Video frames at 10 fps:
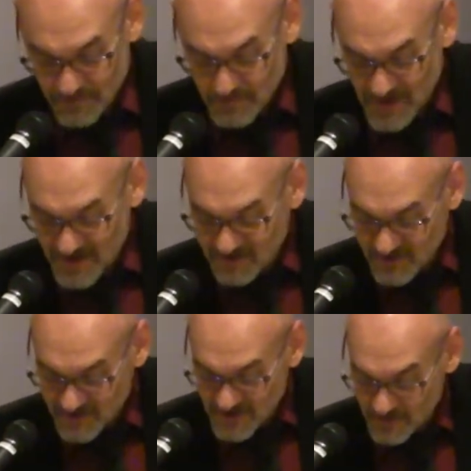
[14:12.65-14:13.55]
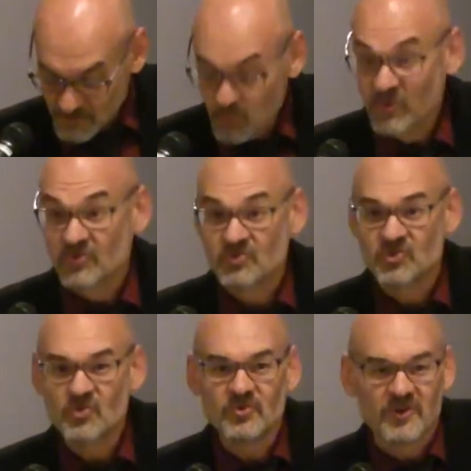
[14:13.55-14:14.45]
Planetarium, was a
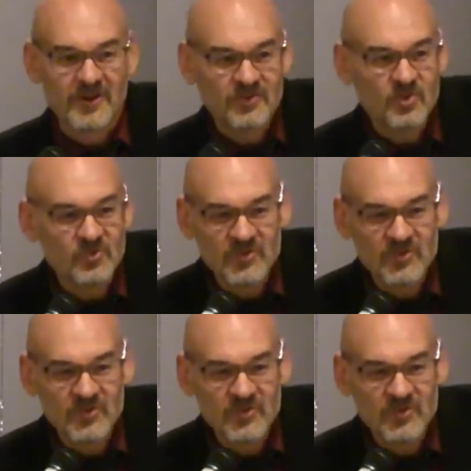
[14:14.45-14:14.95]
junior at UC